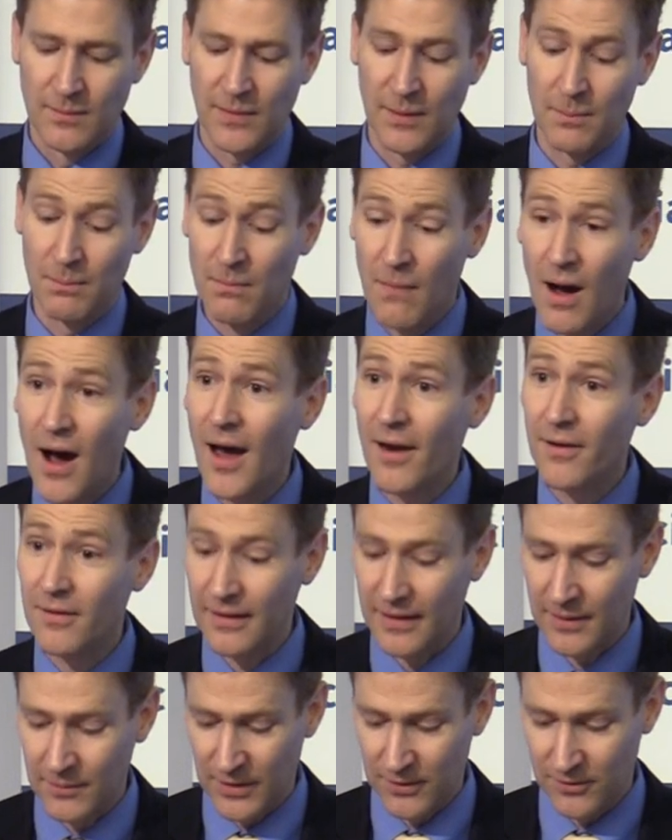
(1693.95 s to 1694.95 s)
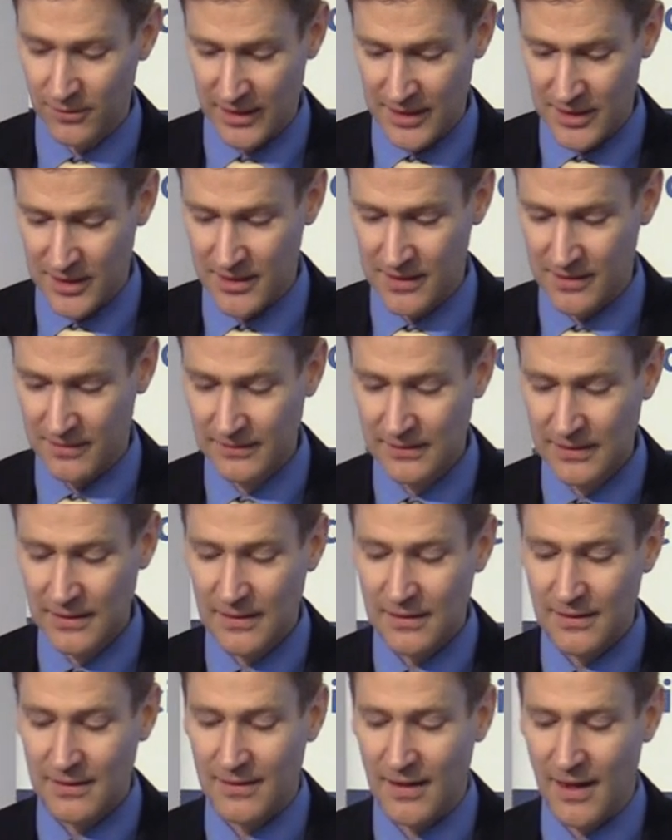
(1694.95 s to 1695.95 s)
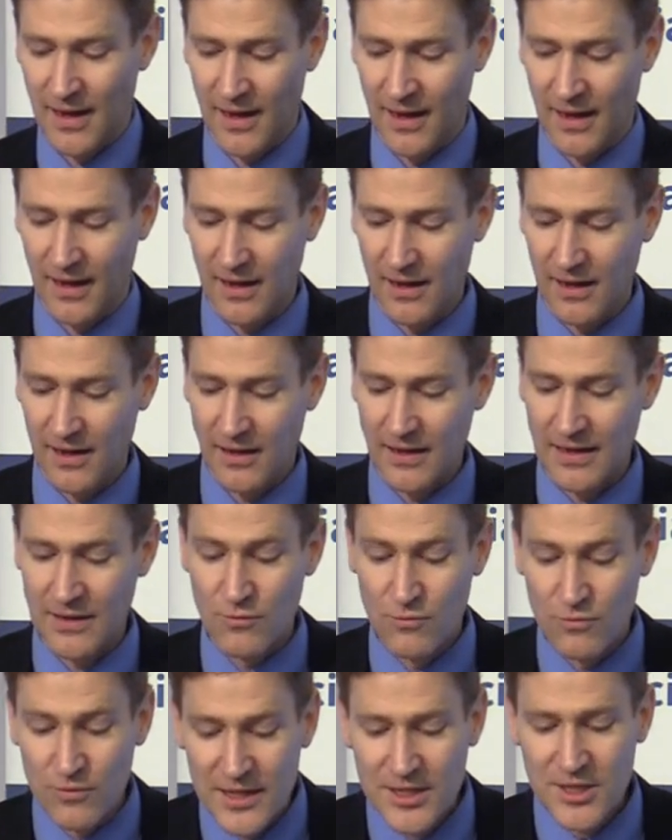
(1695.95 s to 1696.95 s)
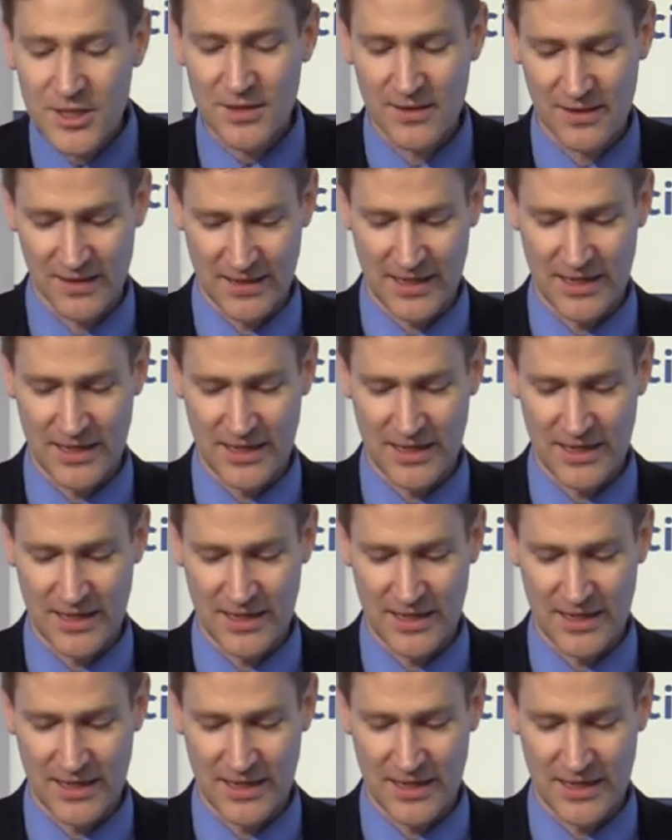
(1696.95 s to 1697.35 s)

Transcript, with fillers: But moderate immigration enriches a